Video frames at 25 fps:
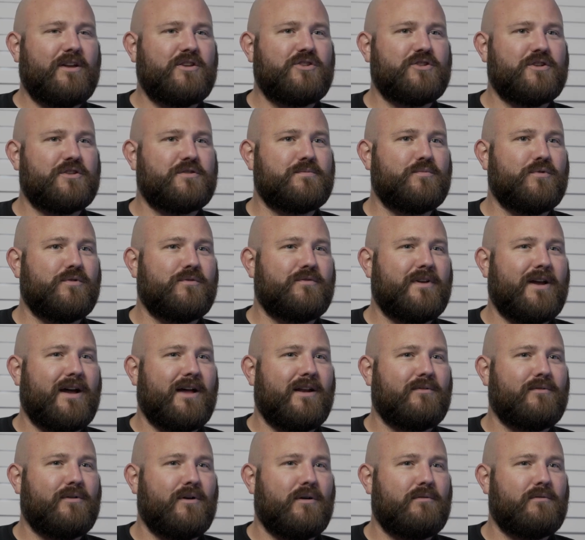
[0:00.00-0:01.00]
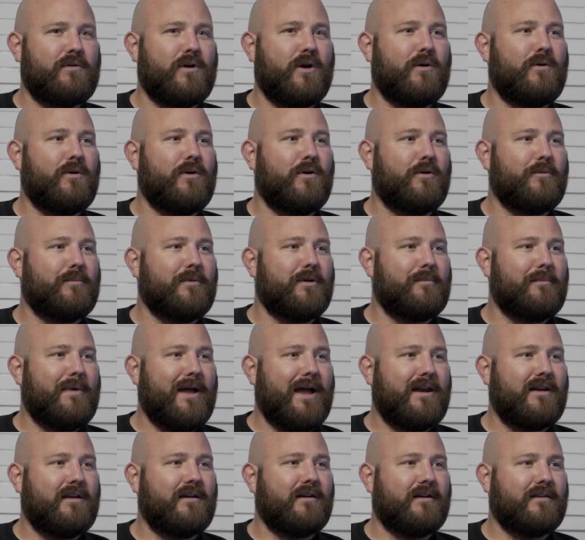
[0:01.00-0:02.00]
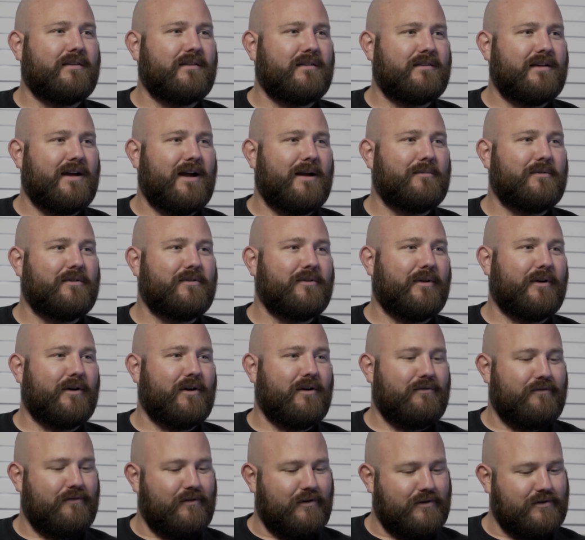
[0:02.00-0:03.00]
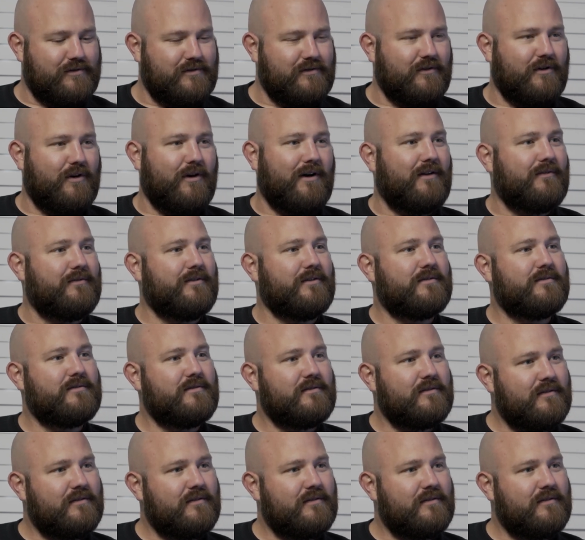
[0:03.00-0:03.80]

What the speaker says: had just moved out of our row home in Manioc at the time into like our first office.